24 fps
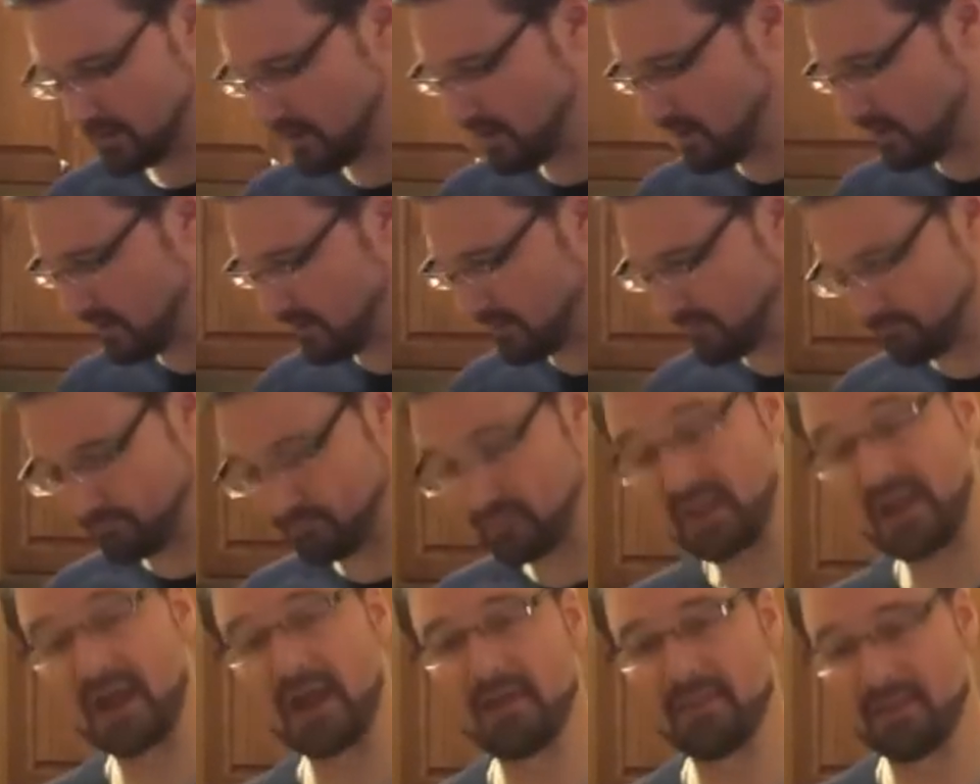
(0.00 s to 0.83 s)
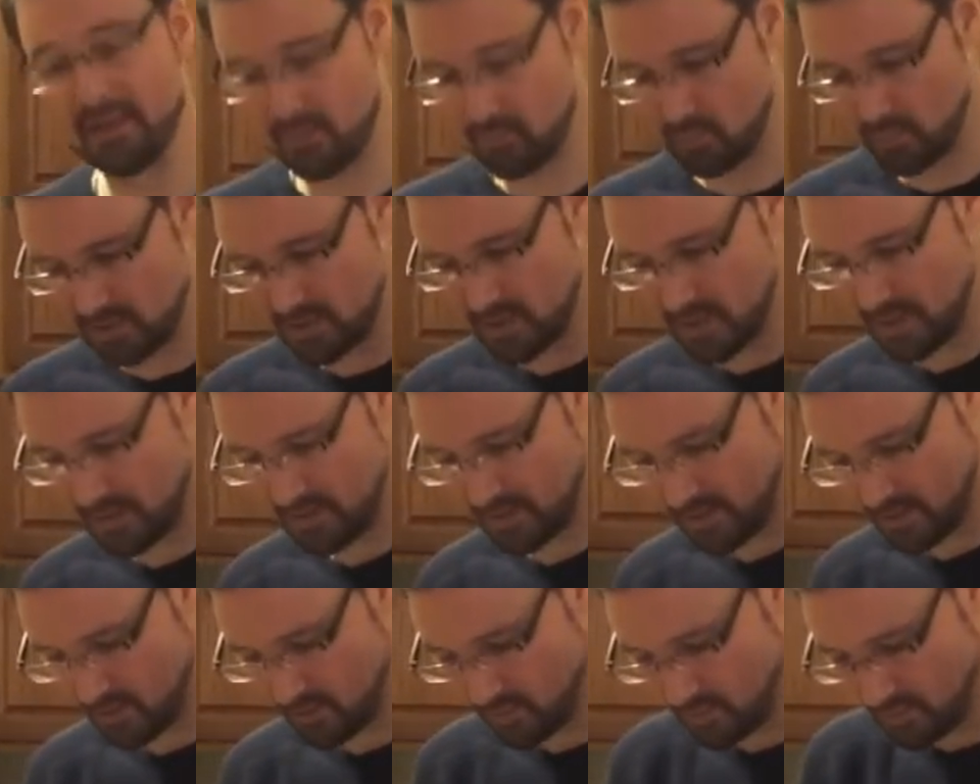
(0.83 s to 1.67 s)
Um, and then we're
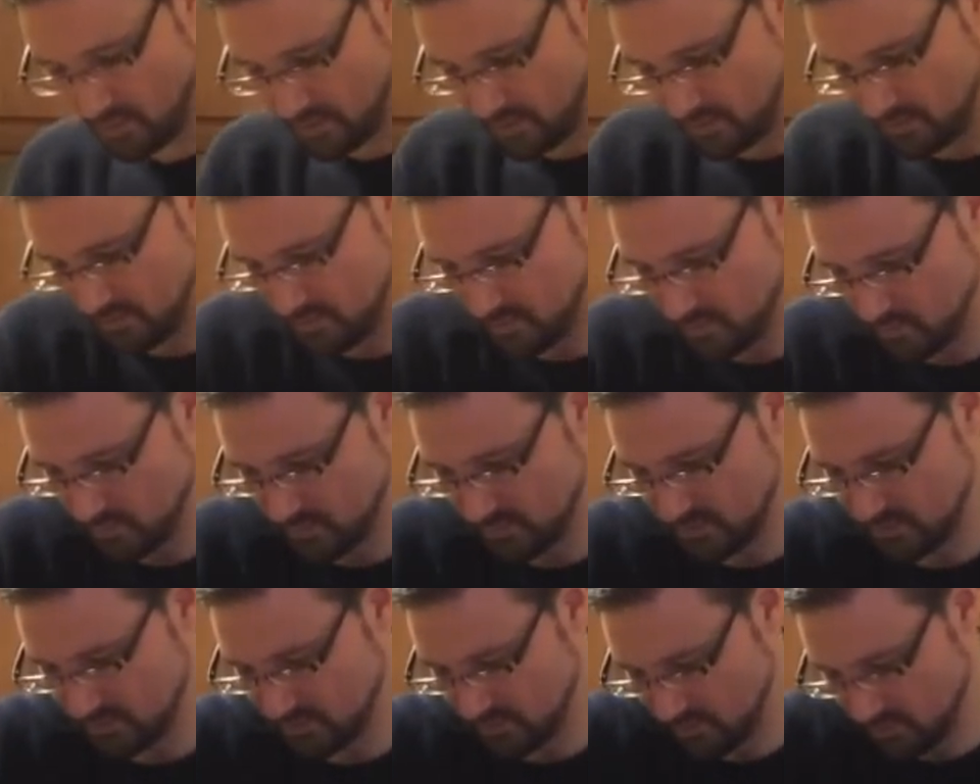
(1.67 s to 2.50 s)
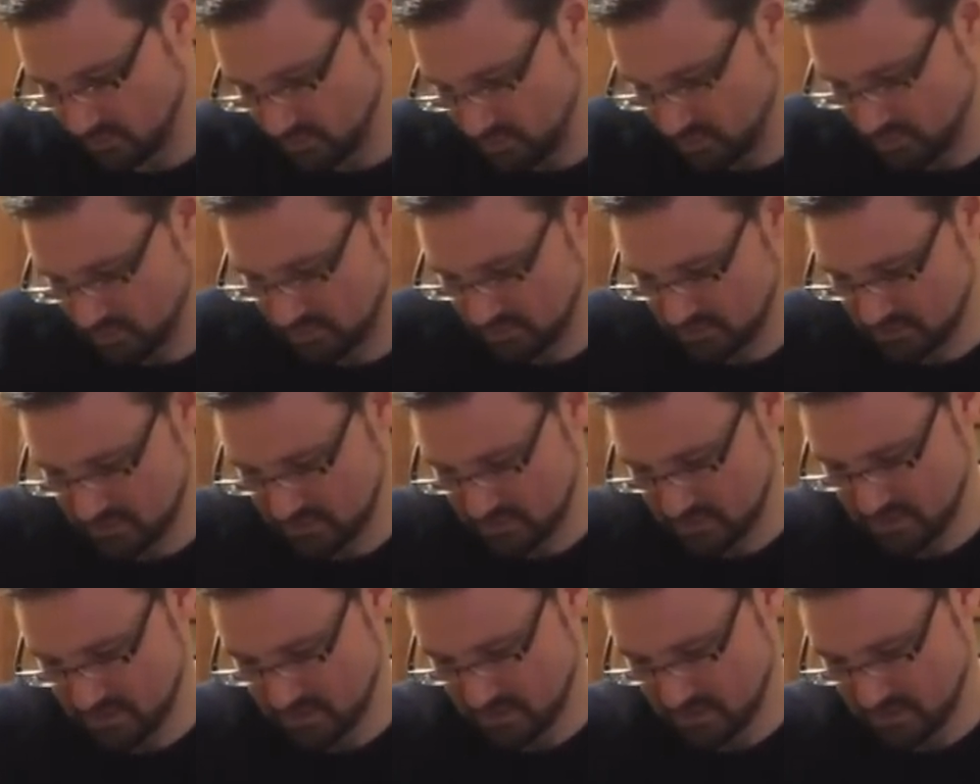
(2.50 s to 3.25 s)
done. Then all I'll do is I'll usually just